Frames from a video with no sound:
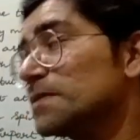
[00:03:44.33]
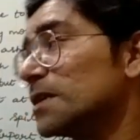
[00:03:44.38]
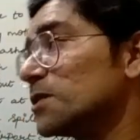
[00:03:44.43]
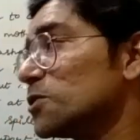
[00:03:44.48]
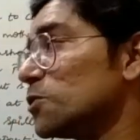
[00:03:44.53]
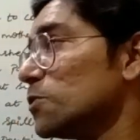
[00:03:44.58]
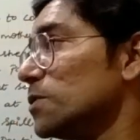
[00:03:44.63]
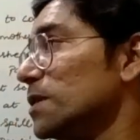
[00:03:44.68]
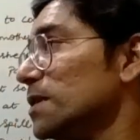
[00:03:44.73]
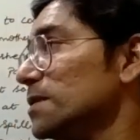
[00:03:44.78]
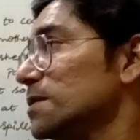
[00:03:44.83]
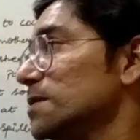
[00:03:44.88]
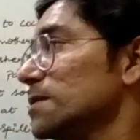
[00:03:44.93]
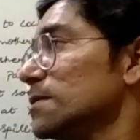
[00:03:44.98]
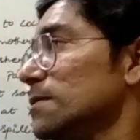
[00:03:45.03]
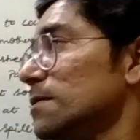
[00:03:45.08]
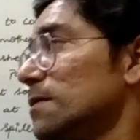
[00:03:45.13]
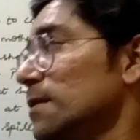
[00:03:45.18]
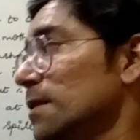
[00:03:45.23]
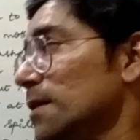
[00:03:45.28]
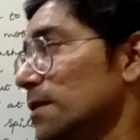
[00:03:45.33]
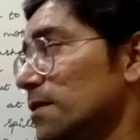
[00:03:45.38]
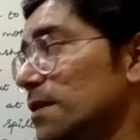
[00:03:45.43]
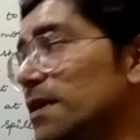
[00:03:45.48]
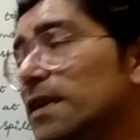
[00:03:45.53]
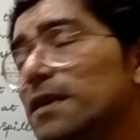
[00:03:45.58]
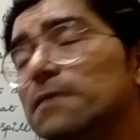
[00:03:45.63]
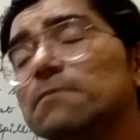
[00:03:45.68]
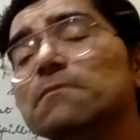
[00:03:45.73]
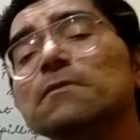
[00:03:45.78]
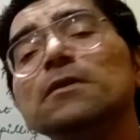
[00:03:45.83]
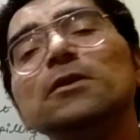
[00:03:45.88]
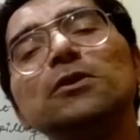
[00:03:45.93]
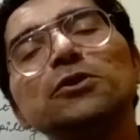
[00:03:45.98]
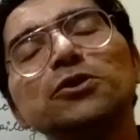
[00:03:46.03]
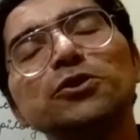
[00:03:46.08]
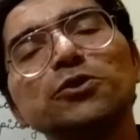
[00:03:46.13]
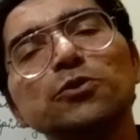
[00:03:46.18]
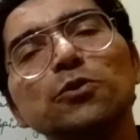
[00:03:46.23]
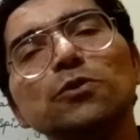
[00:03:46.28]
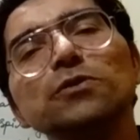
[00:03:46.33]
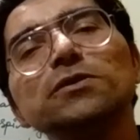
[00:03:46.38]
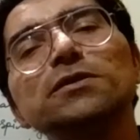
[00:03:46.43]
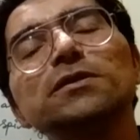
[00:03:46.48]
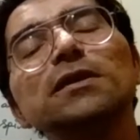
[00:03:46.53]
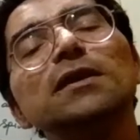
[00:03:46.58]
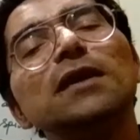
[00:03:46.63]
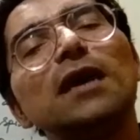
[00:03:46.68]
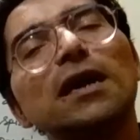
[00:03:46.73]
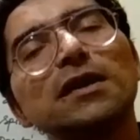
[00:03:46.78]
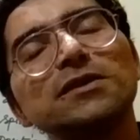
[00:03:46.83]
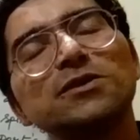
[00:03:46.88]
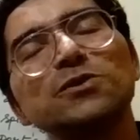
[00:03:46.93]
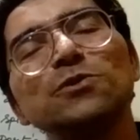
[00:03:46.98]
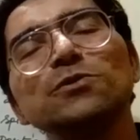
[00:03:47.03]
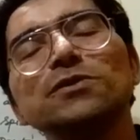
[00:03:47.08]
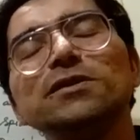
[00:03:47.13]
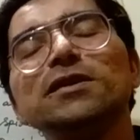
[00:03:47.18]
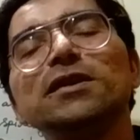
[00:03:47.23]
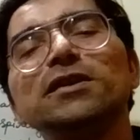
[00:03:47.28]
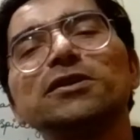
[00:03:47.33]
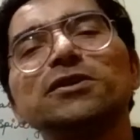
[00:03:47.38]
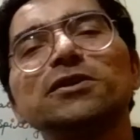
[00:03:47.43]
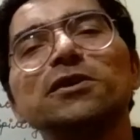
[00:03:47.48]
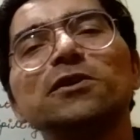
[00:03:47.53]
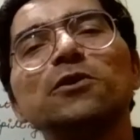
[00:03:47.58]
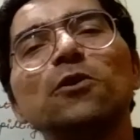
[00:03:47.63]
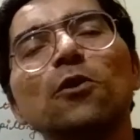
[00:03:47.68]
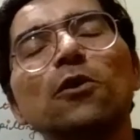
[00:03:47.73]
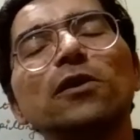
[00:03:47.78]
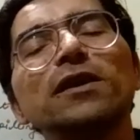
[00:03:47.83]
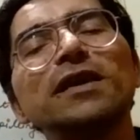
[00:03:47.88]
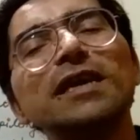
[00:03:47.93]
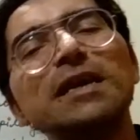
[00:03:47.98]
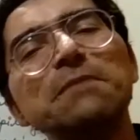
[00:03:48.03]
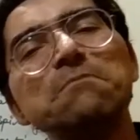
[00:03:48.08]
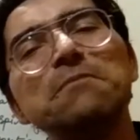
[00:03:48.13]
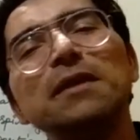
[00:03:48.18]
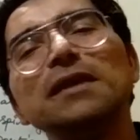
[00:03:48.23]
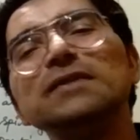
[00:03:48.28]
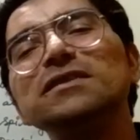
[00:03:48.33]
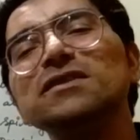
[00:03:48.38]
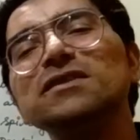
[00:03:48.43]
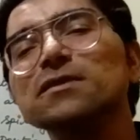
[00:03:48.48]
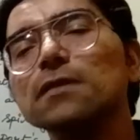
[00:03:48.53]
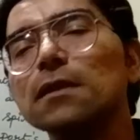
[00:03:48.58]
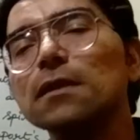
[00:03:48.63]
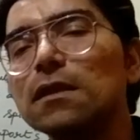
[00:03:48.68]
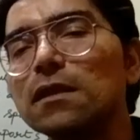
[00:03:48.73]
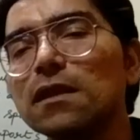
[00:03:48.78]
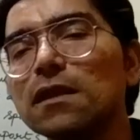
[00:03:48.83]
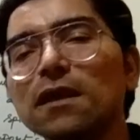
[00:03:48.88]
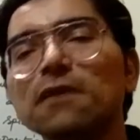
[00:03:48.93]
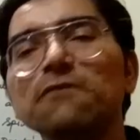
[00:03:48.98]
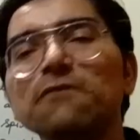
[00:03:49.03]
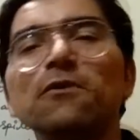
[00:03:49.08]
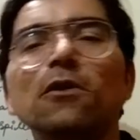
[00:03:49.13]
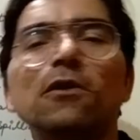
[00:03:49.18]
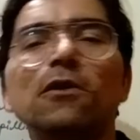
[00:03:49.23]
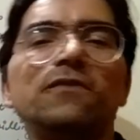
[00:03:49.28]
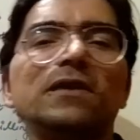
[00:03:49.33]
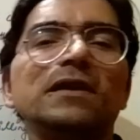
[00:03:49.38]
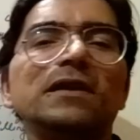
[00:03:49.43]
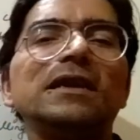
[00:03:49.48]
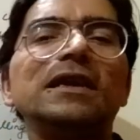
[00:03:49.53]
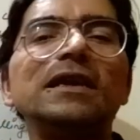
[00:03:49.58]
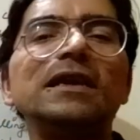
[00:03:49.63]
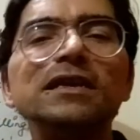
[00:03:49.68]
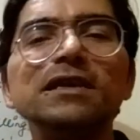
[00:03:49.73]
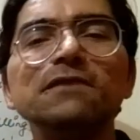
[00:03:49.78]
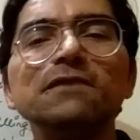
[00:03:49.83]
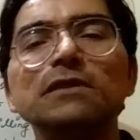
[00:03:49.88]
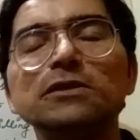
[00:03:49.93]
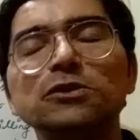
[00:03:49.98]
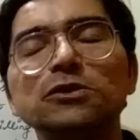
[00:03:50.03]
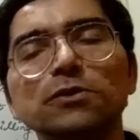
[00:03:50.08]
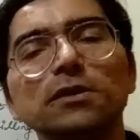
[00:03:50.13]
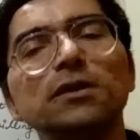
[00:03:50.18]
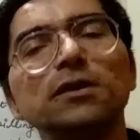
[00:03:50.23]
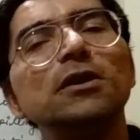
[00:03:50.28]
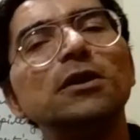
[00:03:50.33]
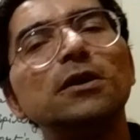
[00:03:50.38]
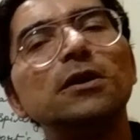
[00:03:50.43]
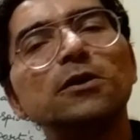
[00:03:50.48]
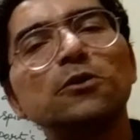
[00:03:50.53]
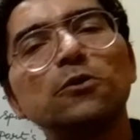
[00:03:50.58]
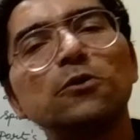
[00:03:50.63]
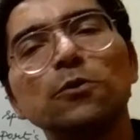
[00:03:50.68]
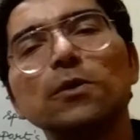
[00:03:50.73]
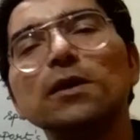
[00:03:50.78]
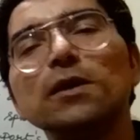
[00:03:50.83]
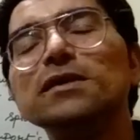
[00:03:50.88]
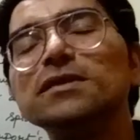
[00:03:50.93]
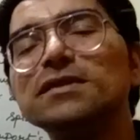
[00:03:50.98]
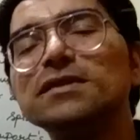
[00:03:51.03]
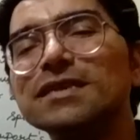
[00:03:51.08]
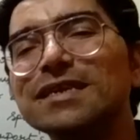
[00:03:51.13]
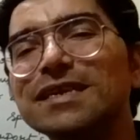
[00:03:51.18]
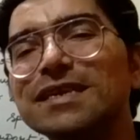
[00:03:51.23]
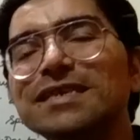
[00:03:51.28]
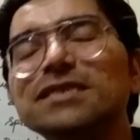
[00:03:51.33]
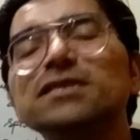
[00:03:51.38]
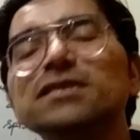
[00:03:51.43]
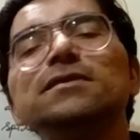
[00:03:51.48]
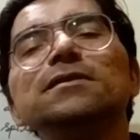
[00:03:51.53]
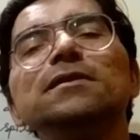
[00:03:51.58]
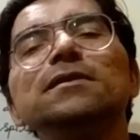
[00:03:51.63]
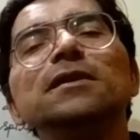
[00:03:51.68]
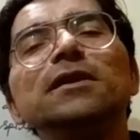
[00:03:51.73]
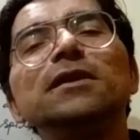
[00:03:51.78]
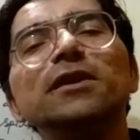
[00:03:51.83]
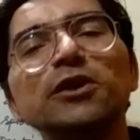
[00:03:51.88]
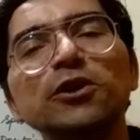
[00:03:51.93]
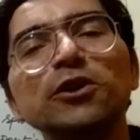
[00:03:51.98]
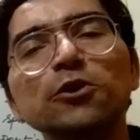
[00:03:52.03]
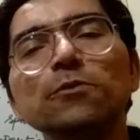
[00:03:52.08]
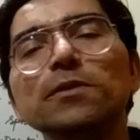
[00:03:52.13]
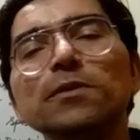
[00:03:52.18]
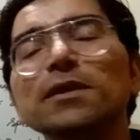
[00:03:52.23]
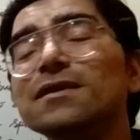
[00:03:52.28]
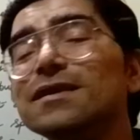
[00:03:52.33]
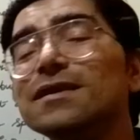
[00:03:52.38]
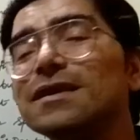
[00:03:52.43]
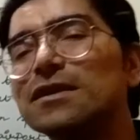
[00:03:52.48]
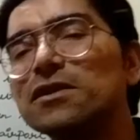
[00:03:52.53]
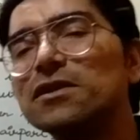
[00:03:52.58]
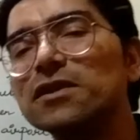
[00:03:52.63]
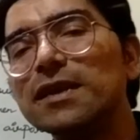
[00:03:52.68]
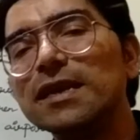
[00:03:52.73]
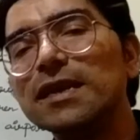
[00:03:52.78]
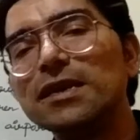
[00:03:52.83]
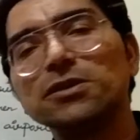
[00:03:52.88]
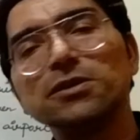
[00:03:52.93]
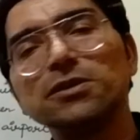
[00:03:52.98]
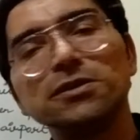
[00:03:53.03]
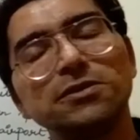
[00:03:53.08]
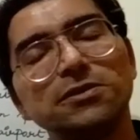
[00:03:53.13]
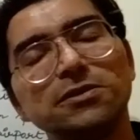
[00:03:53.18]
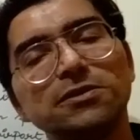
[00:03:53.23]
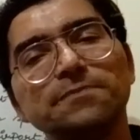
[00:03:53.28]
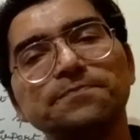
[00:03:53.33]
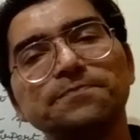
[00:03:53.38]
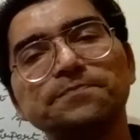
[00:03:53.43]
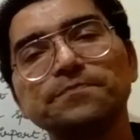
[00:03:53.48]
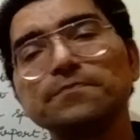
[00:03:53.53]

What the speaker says: So this theme shows association or immense love of an individual towards its human relations.